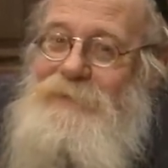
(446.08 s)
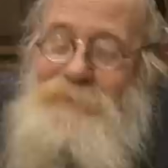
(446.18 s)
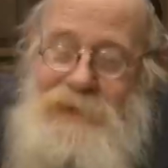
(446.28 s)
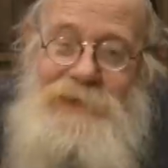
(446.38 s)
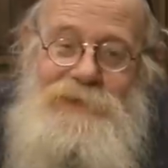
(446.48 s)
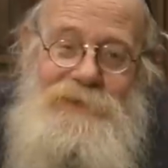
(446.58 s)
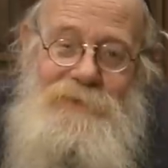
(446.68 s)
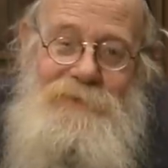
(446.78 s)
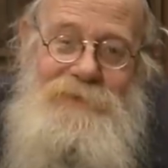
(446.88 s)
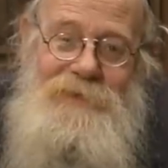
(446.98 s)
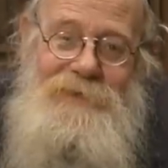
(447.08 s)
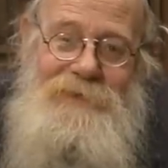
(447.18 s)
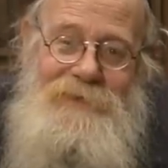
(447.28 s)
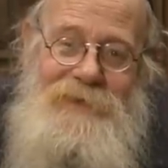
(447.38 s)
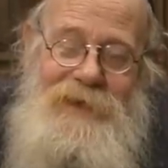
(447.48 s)
manslaughter,
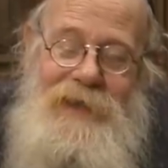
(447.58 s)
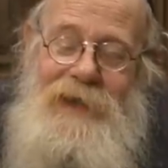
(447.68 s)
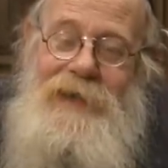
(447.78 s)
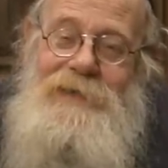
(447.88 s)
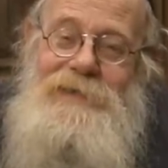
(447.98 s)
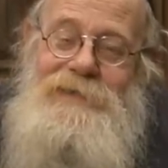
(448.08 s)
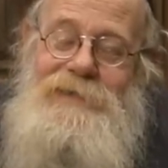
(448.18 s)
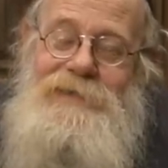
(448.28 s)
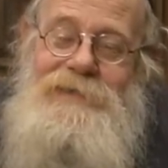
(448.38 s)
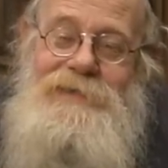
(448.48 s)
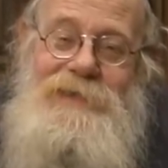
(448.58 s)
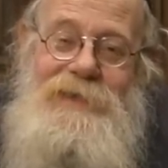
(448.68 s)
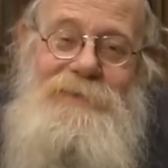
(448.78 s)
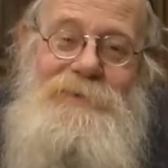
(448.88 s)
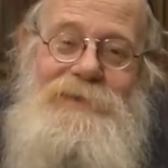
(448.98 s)
and it is
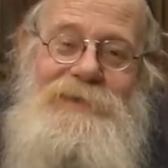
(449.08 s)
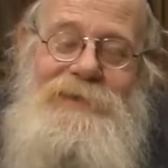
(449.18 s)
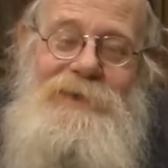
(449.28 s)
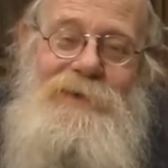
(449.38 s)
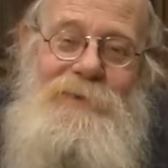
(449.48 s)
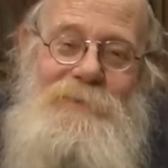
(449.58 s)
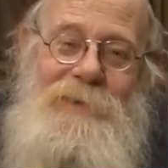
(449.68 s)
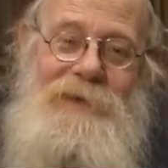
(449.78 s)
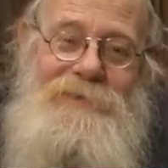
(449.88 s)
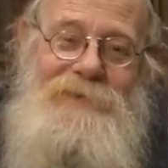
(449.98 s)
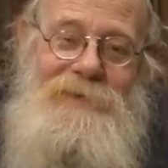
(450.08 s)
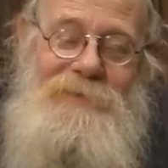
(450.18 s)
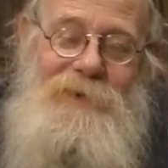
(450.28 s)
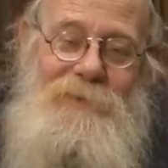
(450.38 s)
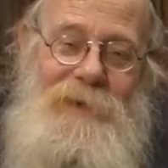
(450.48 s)
still within the
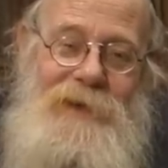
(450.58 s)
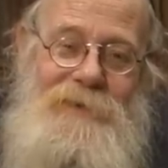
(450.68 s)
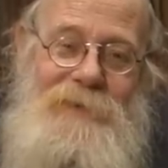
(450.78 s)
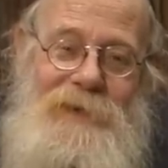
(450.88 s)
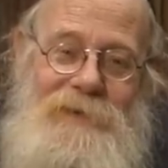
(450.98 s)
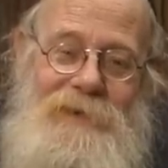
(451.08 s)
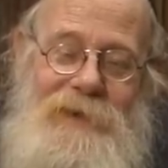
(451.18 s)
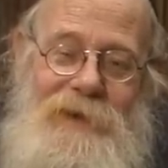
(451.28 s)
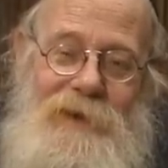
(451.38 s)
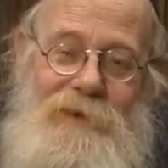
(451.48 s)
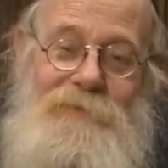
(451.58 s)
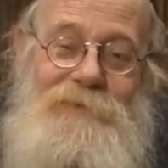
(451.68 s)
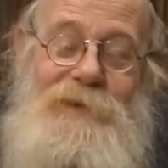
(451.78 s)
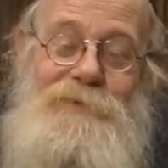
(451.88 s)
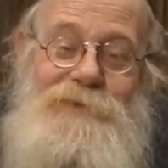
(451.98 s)
commandment of
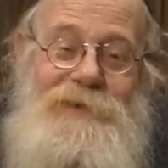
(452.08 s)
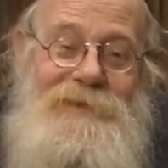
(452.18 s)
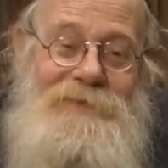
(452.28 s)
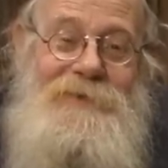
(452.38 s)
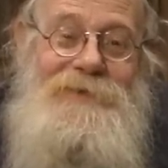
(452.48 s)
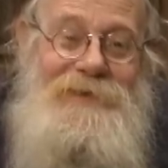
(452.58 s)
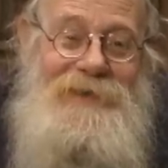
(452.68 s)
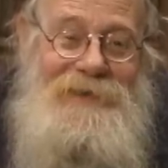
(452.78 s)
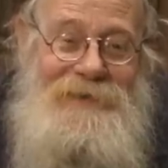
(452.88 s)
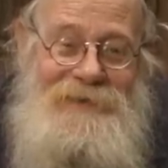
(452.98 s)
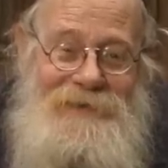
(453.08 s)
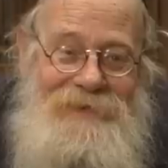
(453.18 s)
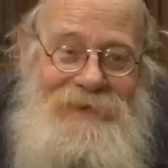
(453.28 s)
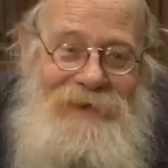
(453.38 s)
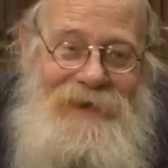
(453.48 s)
thou shalt not kill.
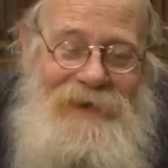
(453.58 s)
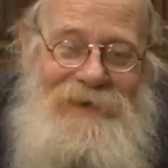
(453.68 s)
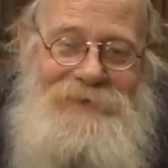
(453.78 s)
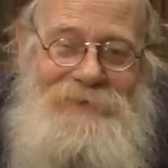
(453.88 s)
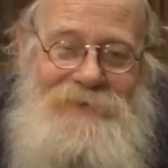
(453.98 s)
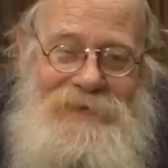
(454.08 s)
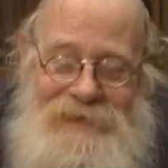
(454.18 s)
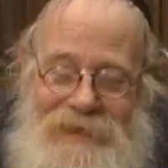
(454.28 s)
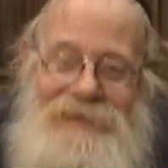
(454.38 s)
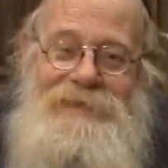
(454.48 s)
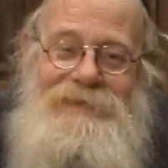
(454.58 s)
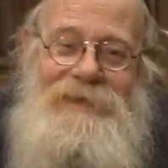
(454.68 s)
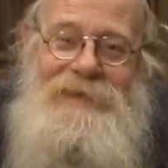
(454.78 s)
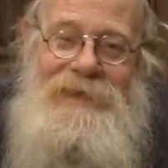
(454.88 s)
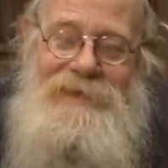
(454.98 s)
So that is
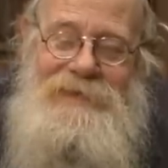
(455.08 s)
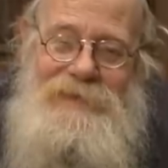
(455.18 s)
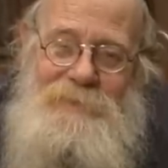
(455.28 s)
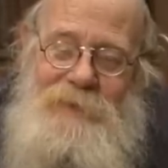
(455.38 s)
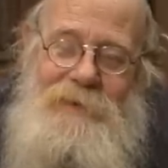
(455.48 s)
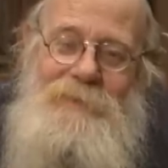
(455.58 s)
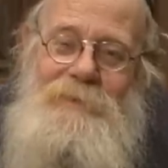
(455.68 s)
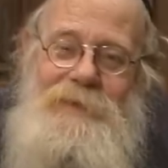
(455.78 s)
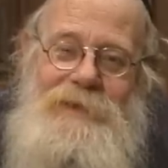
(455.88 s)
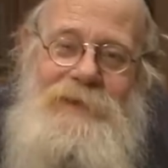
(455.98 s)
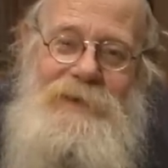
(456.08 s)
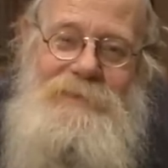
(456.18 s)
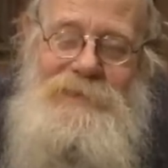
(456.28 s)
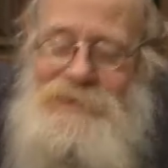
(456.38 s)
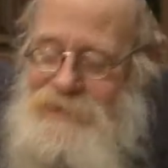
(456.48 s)
the problem that
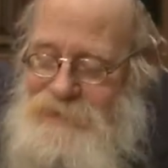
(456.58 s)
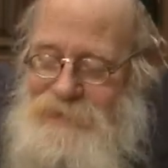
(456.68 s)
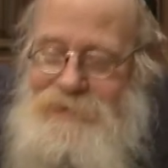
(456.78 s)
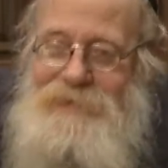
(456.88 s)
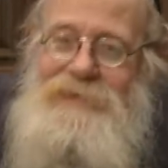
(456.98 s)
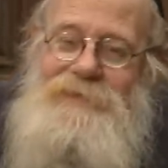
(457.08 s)
comes in this